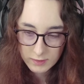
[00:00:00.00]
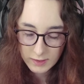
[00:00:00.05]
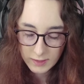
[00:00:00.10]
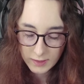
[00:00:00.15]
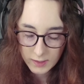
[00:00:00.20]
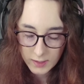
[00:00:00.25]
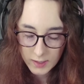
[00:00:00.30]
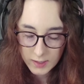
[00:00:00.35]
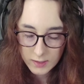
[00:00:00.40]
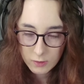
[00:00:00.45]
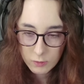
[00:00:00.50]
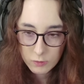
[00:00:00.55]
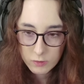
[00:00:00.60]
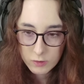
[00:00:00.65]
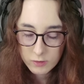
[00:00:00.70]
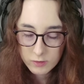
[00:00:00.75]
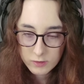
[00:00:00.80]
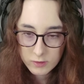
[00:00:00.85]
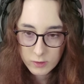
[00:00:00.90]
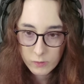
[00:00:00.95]
Like, I know
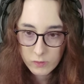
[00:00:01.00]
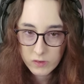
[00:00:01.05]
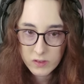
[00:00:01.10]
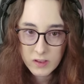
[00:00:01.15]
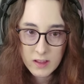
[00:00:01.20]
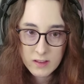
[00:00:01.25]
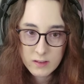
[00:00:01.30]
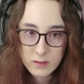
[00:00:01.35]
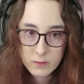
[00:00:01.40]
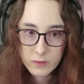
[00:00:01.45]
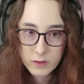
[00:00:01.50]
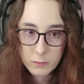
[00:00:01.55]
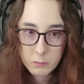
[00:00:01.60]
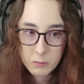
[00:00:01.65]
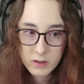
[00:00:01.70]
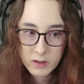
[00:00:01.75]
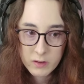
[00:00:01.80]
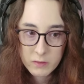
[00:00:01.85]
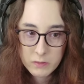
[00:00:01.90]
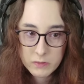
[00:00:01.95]
there's stuff
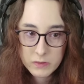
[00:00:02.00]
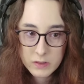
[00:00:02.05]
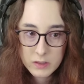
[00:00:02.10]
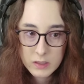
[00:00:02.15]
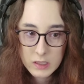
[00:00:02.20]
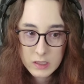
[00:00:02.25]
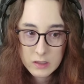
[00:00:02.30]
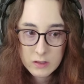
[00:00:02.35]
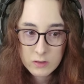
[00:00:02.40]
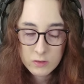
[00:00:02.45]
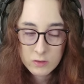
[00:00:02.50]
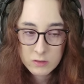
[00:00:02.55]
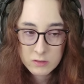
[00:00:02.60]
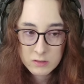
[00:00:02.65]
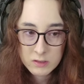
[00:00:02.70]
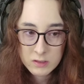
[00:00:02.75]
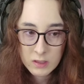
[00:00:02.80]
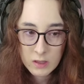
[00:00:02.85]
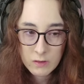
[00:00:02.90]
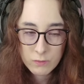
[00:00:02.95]
classified, but I feel like you
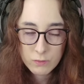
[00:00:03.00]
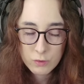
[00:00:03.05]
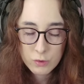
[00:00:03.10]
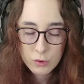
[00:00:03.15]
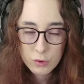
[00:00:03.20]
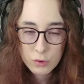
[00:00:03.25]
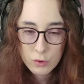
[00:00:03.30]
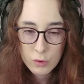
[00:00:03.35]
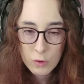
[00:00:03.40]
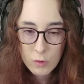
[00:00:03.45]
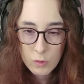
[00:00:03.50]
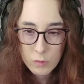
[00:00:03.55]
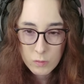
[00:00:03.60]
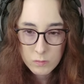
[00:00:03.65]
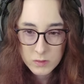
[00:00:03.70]
could save so